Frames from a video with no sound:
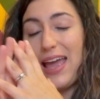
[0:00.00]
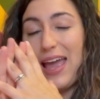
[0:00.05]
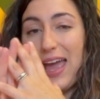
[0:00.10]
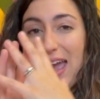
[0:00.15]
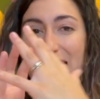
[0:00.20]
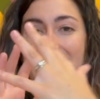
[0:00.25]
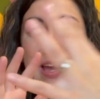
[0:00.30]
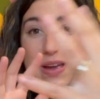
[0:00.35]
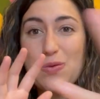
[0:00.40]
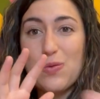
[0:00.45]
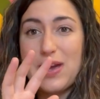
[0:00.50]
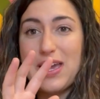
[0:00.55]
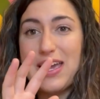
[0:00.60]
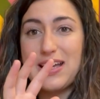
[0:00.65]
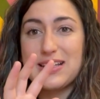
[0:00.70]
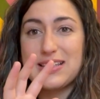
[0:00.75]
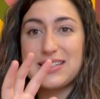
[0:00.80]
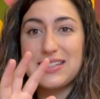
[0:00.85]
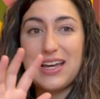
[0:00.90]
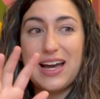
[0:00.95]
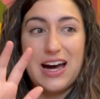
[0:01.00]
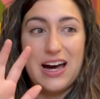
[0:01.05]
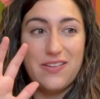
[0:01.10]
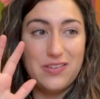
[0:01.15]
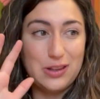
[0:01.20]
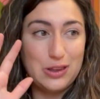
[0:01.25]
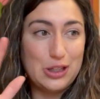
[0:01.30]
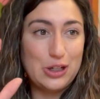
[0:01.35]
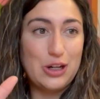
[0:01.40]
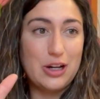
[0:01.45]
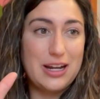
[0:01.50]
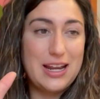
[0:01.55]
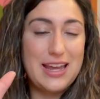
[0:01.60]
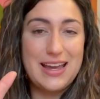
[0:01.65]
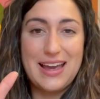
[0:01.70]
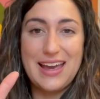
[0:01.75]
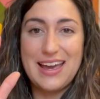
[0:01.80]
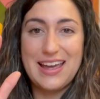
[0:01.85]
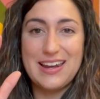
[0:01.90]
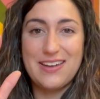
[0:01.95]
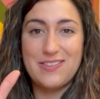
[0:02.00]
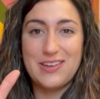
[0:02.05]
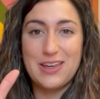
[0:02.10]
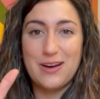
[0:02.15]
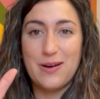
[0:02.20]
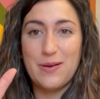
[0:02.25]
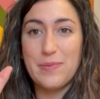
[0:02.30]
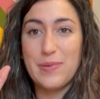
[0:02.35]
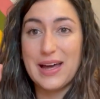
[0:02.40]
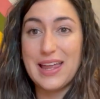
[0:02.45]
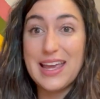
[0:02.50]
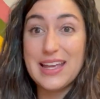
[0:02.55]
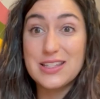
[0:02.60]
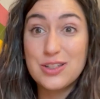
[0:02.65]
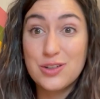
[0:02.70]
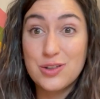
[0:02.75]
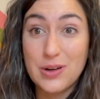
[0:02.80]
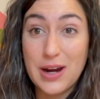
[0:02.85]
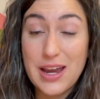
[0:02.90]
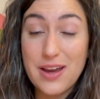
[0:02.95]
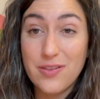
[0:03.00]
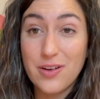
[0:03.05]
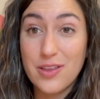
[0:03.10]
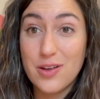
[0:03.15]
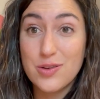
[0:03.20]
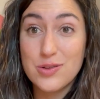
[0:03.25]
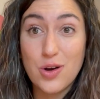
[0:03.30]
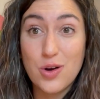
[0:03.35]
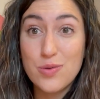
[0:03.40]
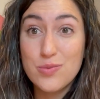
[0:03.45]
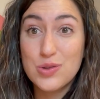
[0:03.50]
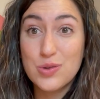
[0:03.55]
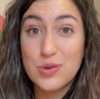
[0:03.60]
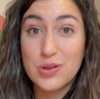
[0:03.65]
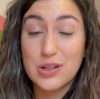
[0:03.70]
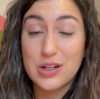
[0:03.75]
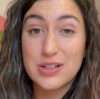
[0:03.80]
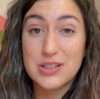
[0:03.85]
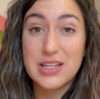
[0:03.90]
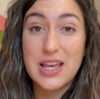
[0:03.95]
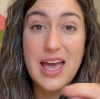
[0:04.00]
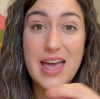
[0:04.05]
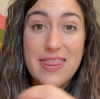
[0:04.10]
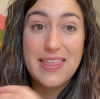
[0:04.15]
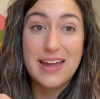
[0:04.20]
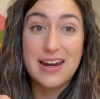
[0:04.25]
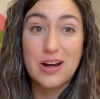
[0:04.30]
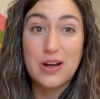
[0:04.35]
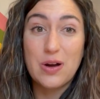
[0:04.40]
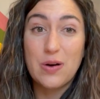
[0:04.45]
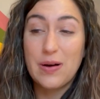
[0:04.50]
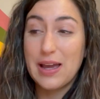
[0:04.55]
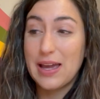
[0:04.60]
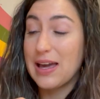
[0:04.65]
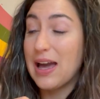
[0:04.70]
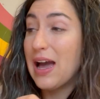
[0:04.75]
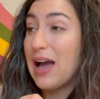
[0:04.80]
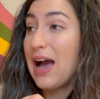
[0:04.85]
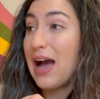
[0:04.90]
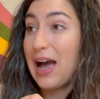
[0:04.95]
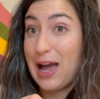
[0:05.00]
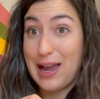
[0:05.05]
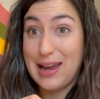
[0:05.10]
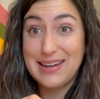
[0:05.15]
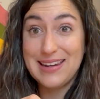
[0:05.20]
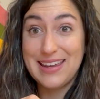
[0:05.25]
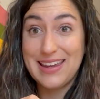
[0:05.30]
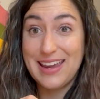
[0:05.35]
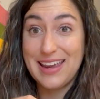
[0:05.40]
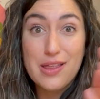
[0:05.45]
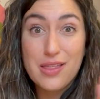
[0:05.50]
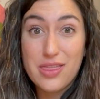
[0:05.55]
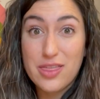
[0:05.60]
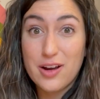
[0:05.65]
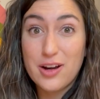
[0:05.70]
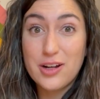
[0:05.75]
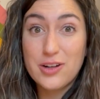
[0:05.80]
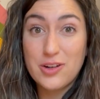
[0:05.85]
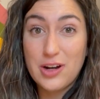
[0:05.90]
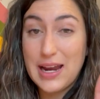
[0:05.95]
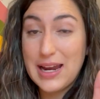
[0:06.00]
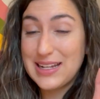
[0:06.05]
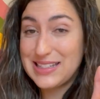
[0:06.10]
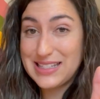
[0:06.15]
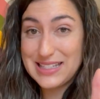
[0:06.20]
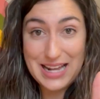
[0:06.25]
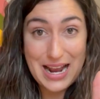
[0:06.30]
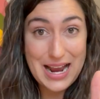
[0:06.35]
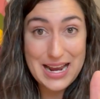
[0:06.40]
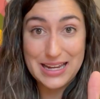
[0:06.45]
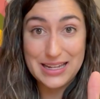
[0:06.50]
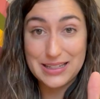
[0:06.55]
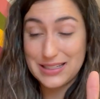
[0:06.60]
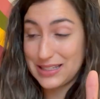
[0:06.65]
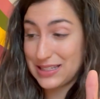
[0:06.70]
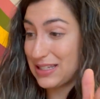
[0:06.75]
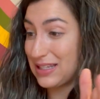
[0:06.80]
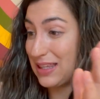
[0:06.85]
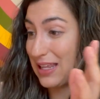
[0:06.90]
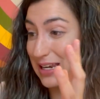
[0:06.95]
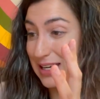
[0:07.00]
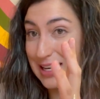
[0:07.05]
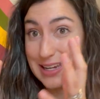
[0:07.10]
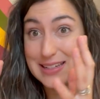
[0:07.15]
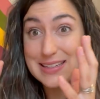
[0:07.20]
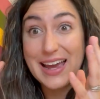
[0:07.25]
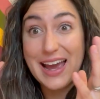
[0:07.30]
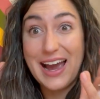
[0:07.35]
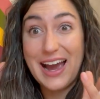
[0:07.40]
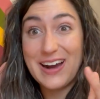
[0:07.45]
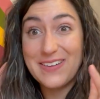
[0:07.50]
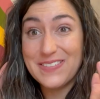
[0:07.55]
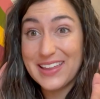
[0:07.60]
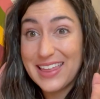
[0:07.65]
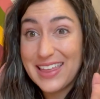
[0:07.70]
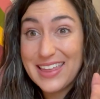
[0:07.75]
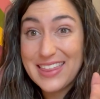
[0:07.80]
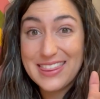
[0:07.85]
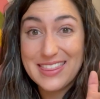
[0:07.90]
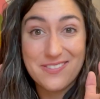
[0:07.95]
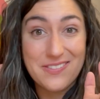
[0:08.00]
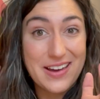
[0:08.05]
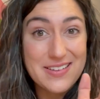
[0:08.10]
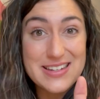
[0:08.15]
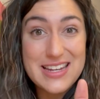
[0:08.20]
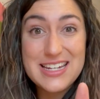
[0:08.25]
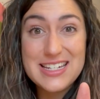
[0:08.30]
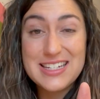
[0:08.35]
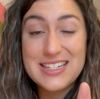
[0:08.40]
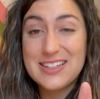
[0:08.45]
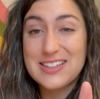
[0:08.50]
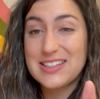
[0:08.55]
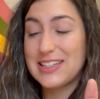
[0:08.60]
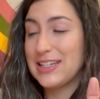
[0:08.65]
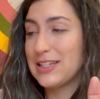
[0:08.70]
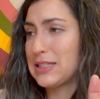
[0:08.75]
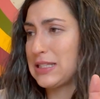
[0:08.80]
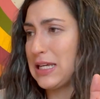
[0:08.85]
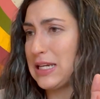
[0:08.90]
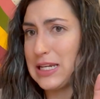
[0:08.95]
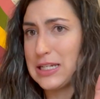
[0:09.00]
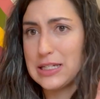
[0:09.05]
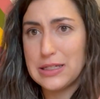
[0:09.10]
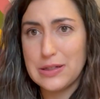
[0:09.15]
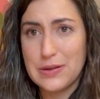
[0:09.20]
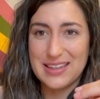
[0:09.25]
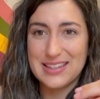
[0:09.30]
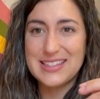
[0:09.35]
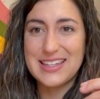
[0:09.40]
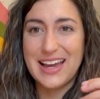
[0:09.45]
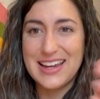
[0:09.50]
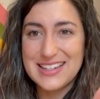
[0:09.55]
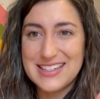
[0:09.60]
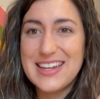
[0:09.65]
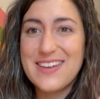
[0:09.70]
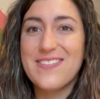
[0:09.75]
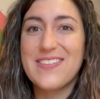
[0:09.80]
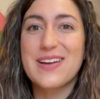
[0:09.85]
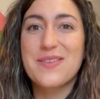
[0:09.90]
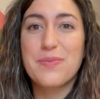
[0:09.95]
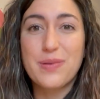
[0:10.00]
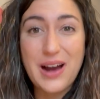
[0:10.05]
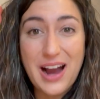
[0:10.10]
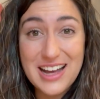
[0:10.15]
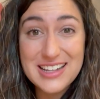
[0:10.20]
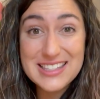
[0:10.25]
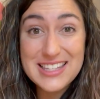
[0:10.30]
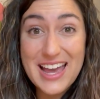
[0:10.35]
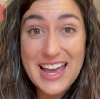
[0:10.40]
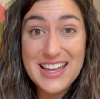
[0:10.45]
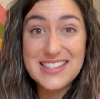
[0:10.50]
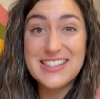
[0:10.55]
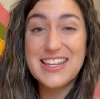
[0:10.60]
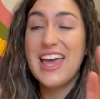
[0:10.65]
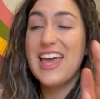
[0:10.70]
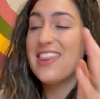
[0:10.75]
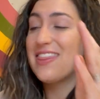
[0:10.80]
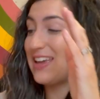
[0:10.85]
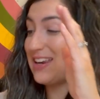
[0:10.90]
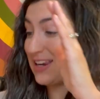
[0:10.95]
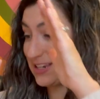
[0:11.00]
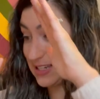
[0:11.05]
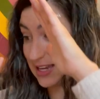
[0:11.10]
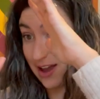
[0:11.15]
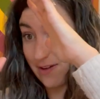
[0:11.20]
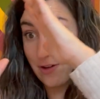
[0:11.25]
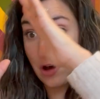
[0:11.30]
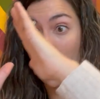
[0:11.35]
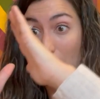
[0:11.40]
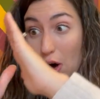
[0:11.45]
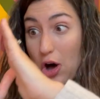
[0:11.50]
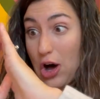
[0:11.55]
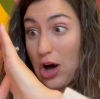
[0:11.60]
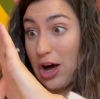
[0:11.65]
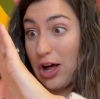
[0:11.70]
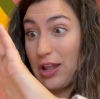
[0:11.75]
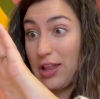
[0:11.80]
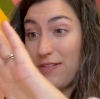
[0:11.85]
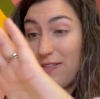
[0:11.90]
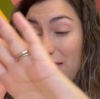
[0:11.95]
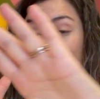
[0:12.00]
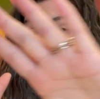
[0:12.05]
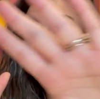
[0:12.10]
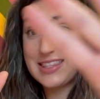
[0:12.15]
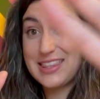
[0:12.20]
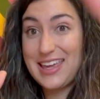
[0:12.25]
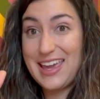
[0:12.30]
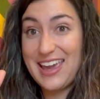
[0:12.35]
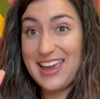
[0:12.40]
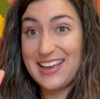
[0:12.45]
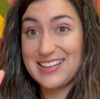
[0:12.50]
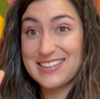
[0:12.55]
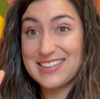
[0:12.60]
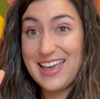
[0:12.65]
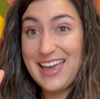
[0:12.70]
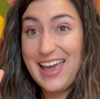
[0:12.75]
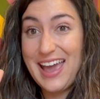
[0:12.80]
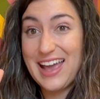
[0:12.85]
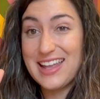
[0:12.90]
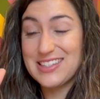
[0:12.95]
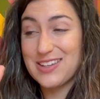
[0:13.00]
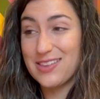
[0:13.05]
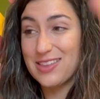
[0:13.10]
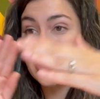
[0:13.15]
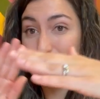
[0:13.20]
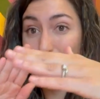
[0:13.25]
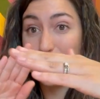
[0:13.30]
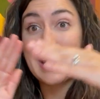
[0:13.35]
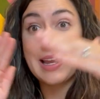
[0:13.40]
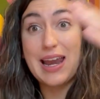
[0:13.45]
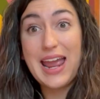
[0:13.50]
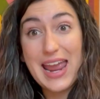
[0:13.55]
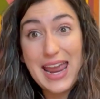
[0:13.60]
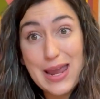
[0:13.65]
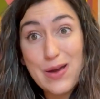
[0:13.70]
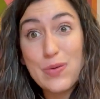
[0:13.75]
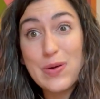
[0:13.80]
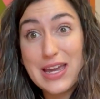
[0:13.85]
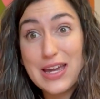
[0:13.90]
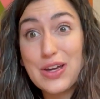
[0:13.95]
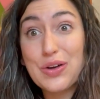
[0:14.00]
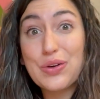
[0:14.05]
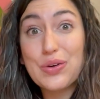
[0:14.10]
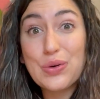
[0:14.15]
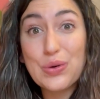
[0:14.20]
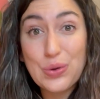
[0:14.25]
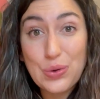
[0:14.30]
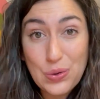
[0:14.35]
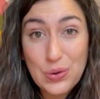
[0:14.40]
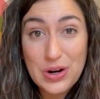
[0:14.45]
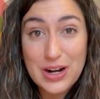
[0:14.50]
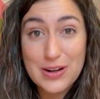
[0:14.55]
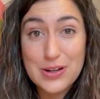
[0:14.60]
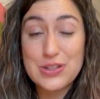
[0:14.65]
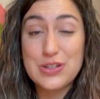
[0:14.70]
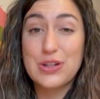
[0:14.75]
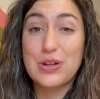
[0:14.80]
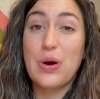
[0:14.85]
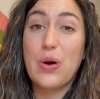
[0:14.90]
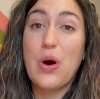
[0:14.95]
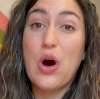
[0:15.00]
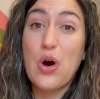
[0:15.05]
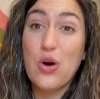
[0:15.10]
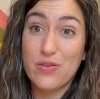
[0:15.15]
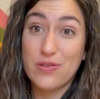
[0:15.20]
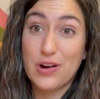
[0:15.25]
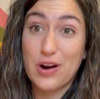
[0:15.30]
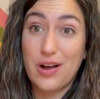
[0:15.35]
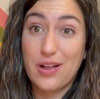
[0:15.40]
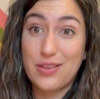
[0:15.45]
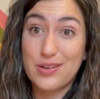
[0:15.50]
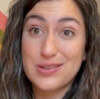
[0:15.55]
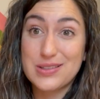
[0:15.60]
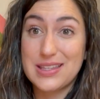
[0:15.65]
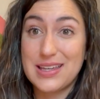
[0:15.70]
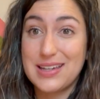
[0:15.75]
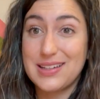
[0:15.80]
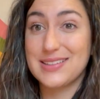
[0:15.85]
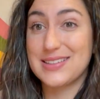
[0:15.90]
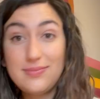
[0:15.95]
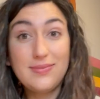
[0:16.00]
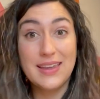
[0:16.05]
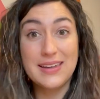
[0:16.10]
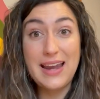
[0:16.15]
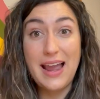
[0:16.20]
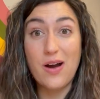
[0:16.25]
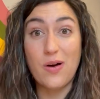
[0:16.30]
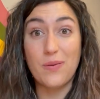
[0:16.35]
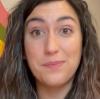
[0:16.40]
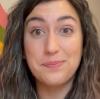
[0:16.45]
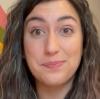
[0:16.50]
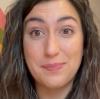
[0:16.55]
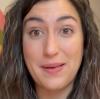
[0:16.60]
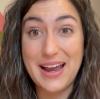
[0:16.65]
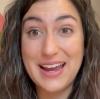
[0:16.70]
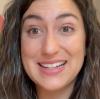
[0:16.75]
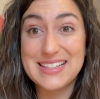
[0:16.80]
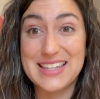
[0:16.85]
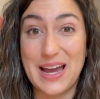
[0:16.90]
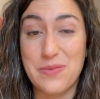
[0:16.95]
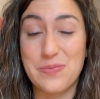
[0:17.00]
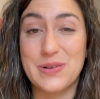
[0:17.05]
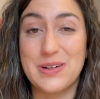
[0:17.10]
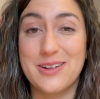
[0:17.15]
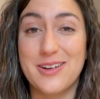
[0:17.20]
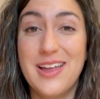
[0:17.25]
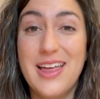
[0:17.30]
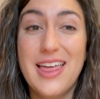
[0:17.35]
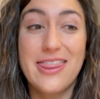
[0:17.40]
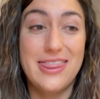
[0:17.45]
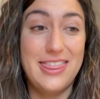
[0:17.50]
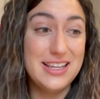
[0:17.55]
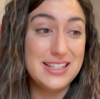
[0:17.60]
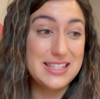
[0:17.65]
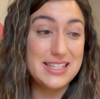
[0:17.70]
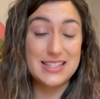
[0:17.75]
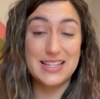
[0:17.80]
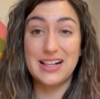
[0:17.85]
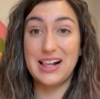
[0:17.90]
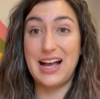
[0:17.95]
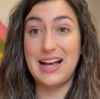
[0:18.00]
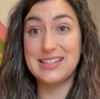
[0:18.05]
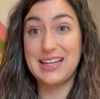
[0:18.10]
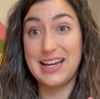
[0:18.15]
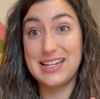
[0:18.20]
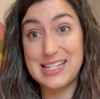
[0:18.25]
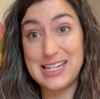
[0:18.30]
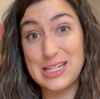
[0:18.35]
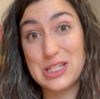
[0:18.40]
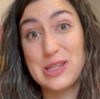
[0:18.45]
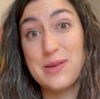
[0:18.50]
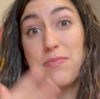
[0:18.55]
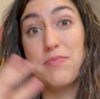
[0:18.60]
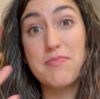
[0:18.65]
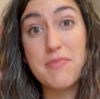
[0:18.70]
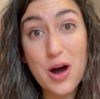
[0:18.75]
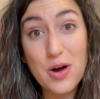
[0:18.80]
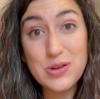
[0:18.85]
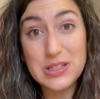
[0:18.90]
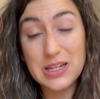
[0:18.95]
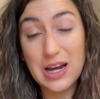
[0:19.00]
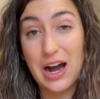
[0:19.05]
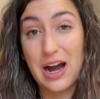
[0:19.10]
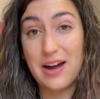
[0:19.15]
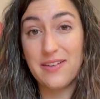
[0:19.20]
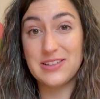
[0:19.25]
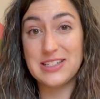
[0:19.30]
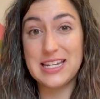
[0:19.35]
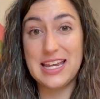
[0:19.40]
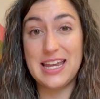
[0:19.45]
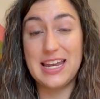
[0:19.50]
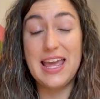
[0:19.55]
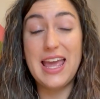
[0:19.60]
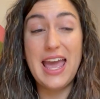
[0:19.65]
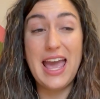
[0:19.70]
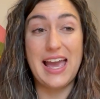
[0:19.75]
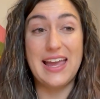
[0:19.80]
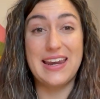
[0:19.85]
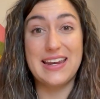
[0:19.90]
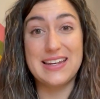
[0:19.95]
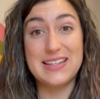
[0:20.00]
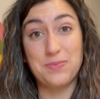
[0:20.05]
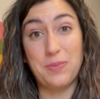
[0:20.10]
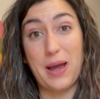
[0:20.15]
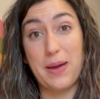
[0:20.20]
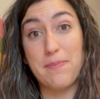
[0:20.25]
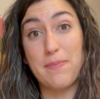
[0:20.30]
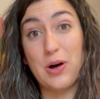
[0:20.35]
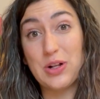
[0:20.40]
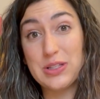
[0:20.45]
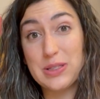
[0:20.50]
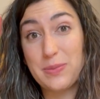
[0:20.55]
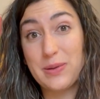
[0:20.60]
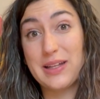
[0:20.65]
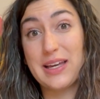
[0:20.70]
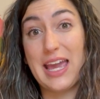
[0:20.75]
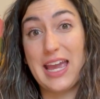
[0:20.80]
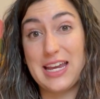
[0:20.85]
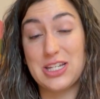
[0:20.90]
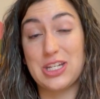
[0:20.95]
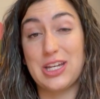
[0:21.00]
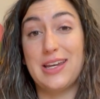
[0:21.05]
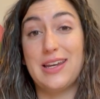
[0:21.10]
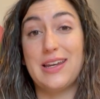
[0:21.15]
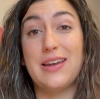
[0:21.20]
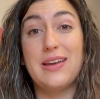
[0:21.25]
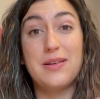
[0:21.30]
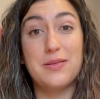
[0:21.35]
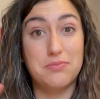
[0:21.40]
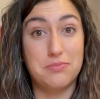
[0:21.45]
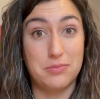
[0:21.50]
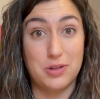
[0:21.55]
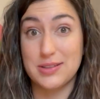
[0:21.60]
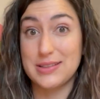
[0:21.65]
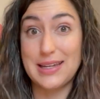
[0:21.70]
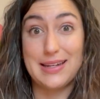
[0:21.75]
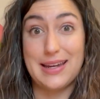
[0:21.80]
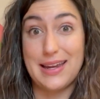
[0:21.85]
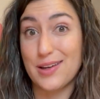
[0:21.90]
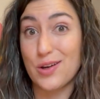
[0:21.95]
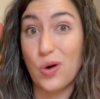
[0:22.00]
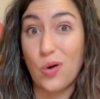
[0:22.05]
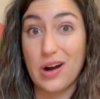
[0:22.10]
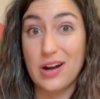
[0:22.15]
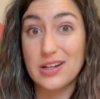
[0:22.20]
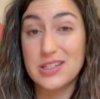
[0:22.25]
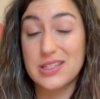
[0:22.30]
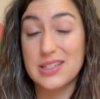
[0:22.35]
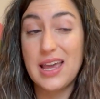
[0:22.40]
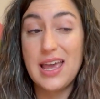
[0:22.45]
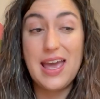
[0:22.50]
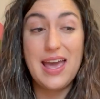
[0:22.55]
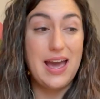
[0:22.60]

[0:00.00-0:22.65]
eight weeks of learning ahead of you, but it's great for those homeschoolers that are going, I need third grade science. They need to have the foundational skills, they need to do the scientific process, they need to have all of those things. And so they're doing an eight week course to go over all those things. Now, my example, this is the class I teach the most often, and it is my multiplication multi-day course.